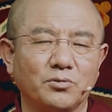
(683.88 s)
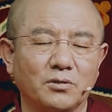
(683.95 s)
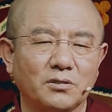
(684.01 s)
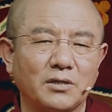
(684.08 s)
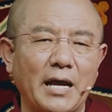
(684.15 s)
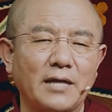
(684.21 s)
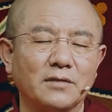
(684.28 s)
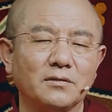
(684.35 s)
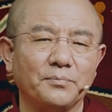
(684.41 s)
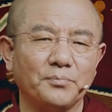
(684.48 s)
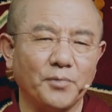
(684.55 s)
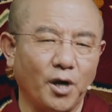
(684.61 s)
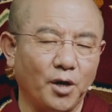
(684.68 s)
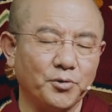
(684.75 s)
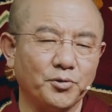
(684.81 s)
In the
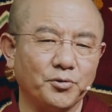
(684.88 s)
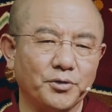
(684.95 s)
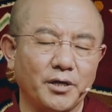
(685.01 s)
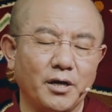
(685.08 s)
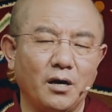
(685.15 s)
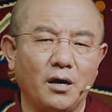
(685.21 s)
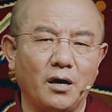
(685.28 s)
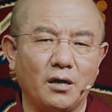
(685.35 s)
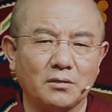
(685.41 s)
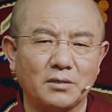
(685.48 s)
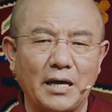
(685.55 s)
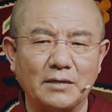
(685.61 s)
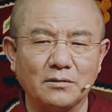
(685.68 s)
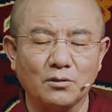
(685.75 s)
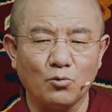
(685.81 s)
third
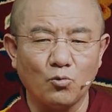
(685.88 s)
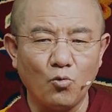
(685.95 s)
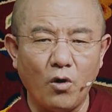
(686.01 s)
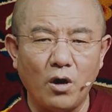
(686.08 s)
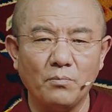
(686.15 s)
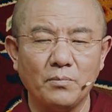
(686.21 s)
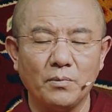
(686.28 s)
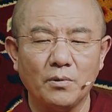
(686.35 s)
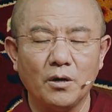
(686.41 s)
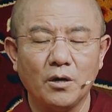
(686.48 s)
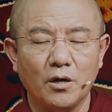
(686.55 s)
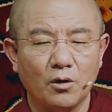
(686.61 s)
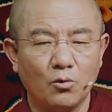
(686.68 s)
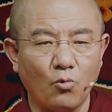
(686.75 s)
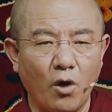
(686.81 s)
turning of the
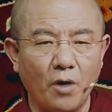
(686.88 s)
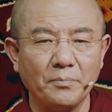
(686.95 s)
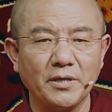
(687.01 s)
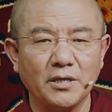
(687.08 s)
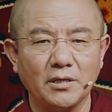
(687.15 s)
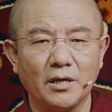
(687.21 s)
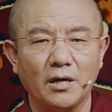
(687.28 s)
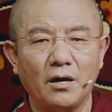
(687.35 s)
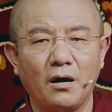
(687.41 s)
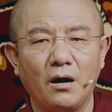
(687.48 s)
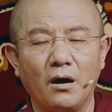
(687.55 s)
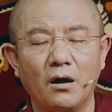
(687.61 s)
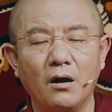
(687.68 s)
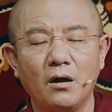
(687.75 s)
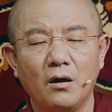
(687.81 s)
Dharma wheel,
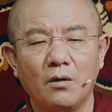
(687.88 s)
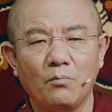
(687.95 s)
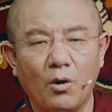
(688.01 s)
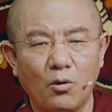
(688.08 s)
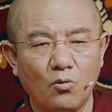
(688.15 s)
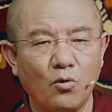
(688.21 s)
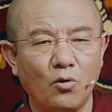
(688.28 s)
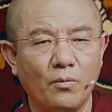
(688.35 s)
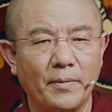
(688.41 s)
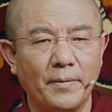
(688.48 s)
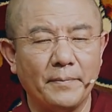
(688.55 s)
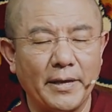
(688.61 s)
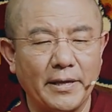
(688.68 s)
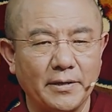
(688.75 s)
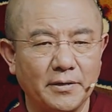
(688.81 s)
the Buddha then
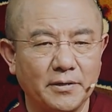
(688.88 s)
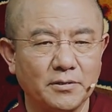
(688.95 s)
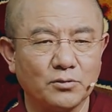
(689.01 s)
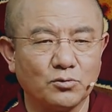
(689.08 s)
taught